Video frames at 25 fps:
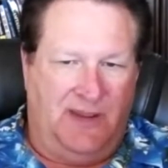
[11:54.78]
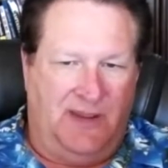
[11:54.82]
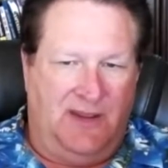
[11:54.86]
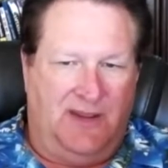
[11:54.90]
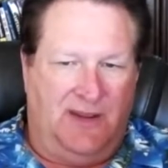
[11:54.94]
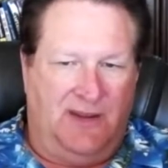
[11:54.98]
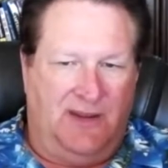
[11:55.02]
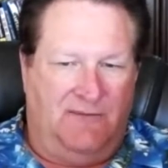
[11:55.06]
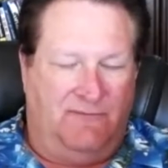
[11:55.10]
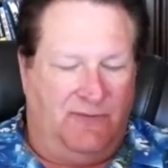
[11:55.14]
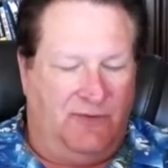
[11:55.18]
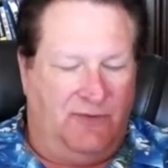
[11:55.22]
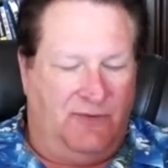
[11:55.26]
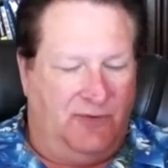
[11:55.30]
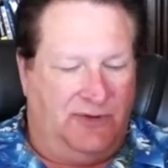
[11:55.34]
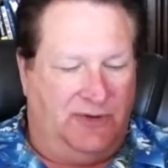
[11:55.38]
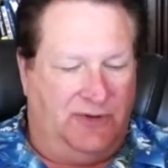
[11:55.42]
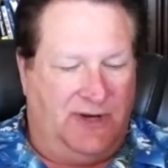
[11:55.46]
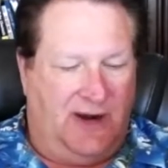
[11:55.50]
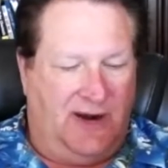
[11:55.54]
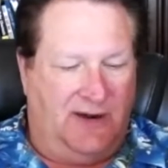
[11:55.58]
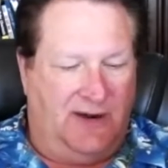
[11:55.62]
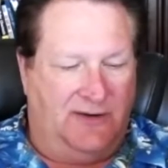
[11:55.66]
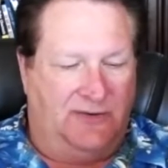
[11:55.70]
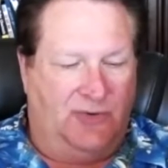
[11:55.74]
If you
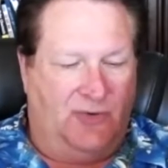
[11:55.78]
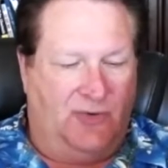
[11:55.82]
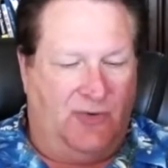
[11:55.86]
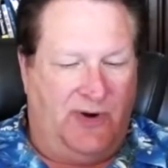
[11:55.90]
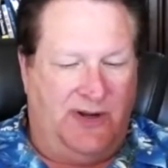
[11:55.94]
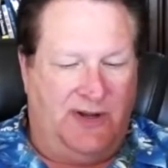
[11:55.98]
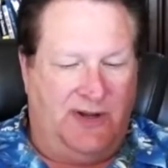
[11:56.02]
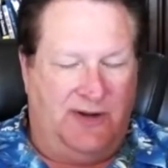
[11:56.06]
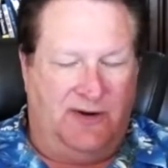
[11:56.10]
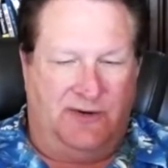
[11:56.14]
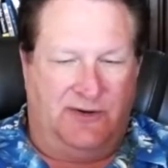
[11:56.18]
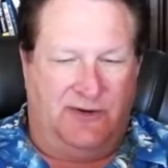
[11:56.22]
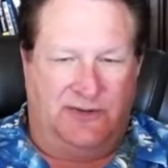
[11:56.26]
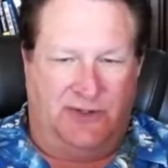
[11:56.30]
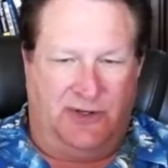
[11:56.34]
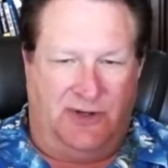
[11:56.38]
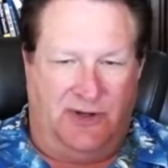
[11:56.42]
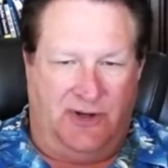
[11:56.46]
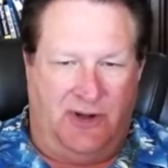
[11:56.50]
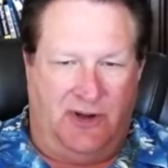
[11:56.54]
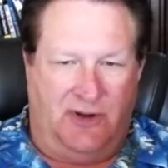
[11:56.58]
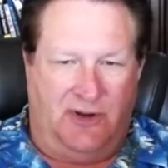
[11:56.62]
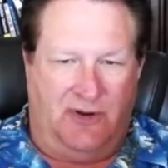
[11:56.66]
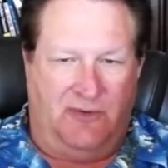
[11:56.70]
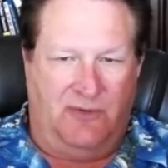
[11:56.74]
retired 20 years
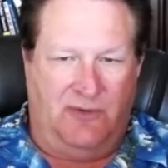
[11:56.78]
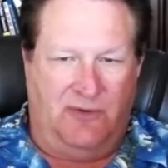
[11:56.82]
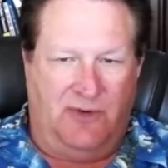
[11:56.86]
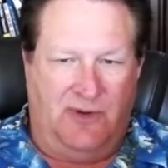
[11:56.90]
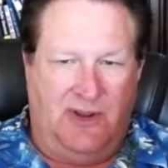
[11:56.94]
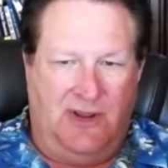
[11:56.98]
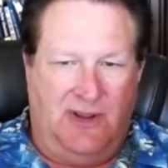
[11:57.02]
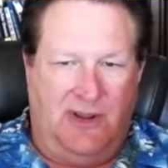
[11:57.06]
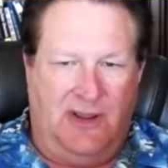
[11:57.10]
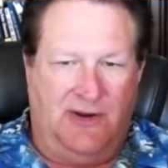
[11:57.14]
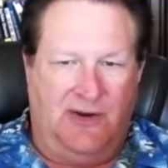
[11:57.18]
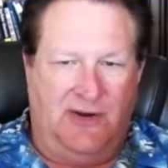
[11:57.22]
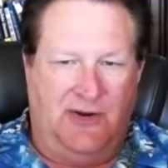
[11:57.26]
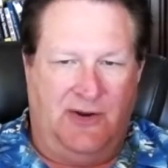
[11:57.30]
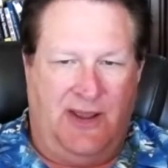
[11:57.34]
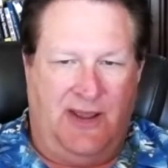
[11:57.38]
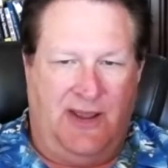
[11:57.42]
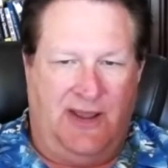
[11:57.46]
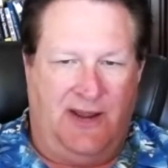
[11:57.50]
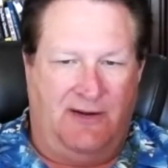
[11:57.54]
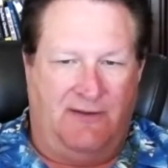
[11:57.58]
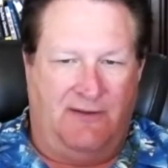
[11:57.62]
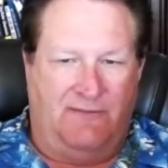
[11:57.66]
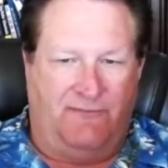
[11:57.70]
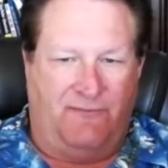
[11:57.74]
ago and you had
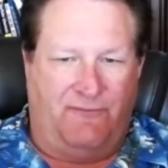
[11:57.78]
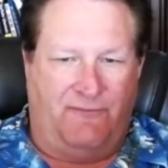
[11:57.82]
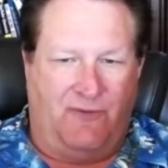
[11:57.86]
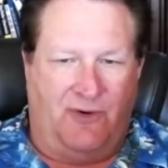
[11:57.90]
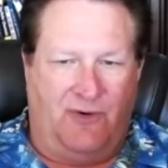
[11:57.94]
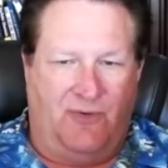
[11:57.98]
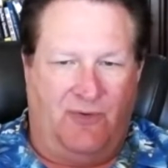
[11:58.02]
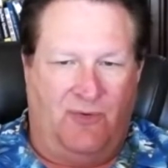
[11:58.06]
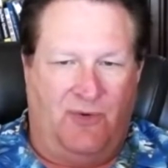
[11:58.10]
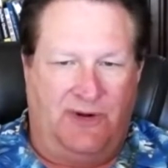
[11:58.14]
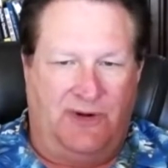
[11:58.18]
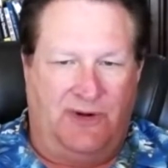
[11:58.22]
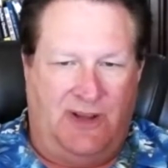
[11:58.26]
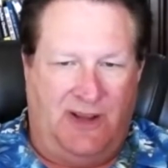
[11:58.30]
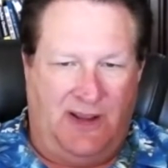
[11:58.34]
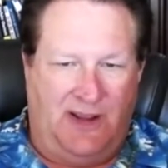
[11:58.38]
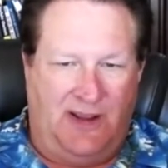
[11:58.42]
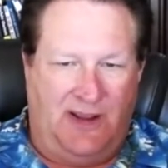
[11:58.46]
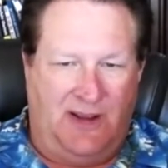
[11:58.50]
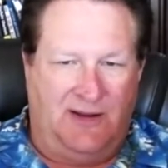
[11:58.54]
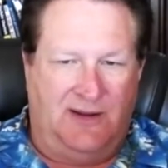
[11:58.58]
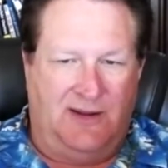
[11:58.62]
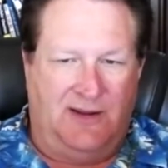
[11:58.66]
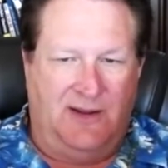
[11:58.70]
a 401k,